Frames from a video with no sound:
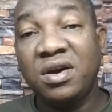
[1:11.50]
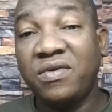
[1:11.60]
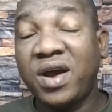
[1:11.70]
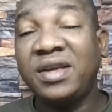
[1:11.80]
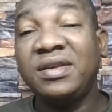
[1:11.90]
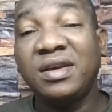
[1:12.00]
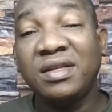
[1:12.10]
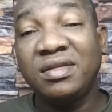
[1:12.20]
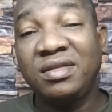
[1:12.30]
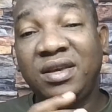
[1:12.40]
All right,
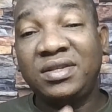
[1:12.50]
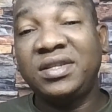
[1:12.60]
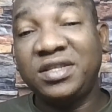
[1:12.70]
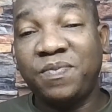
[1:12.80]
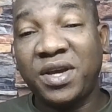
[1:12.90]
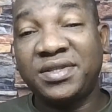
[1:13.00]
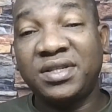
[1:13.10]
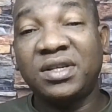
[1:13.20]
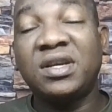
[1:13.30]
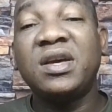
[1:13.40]
this is
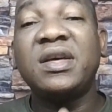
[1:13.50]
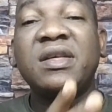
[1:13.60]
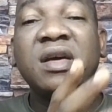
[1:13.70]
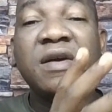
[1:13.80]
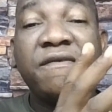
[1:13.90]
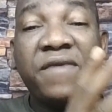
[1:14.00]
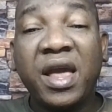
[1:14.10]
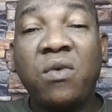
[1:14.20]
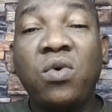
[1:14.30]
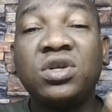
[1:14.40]
basic.
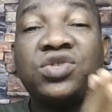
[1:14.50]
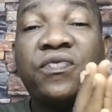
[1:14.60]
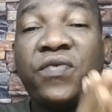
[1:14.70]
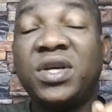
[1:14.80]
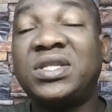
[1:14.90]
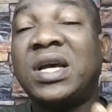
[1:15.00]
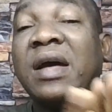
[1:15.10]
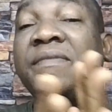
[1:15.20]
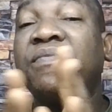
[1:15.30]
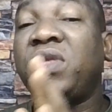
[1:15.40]
Firewalls
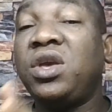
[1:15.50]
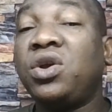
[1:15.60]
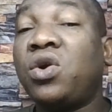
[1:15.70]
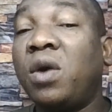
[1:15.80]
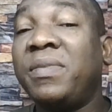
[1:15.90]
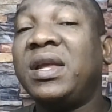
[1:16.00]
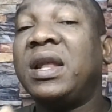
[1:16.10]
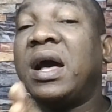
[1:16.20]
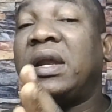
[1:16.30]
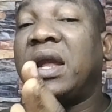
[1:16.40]
filter
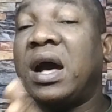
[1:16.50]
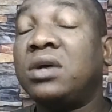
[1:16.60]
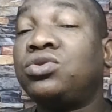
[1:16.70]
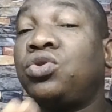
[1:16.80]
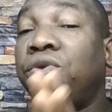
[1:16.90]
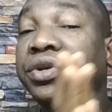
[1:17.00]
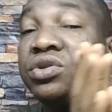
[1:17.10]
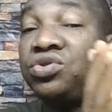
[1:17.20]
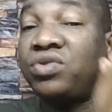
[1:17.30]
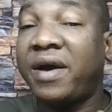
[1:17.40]
incoming and
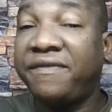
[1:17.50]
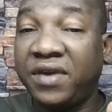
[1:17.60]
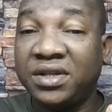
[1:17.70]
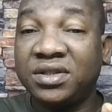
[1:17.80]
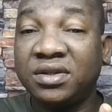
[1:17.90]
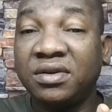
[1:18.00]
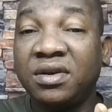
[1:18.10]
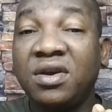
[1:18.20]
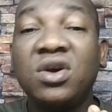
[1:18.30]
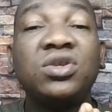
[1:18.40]
outgoing traffics.
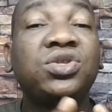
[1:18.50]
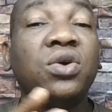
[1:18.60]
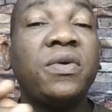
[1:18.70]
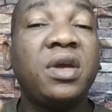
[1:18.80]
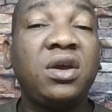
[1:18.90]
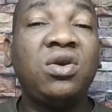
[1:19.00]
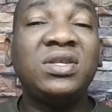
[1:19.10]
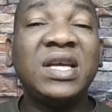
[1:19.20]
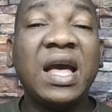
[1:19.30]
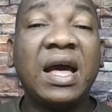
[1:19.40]
So it
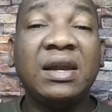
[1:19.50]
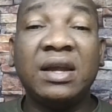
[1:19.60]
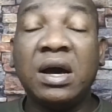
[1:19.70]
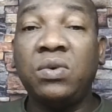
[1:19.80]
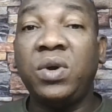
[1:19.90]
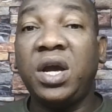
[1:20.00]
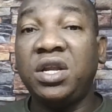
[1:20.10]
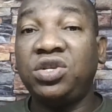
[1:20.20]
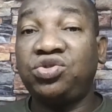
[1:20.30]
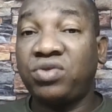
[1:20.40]
doesn't allow
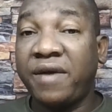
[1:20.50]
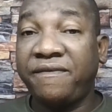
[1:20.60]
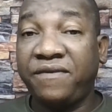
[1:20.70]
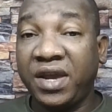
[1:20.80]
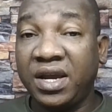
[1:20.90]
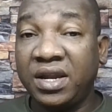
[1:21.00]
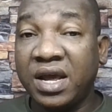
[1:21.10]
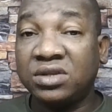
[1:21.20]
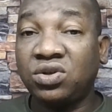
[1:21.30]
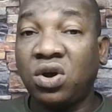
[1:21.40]
any traffic
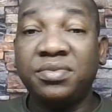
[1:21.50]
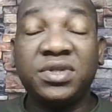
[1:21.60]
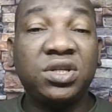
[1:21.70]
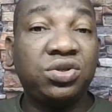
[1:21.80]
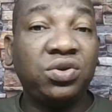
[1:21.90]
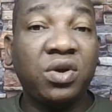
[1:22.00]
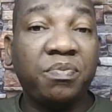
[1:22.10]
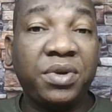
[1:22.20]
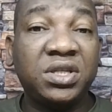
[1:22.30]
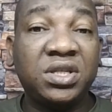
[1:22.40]
that comes into your
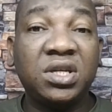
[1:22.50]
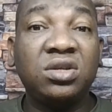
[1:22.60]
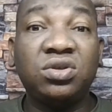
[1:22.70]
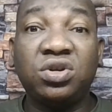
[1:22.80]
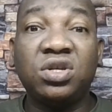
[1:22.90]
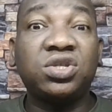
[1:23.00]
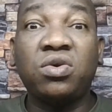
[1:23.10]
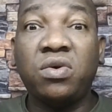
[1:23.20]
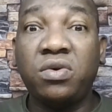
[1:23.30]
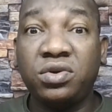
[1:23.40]
PC to just
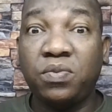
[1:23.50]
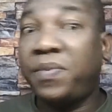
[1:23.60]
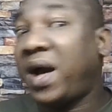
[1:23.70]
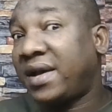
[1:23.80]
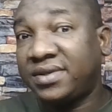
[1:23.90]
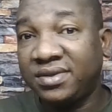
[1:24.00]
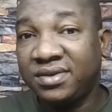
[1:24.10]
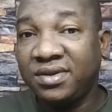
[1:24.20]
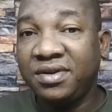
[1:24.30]
go to pass.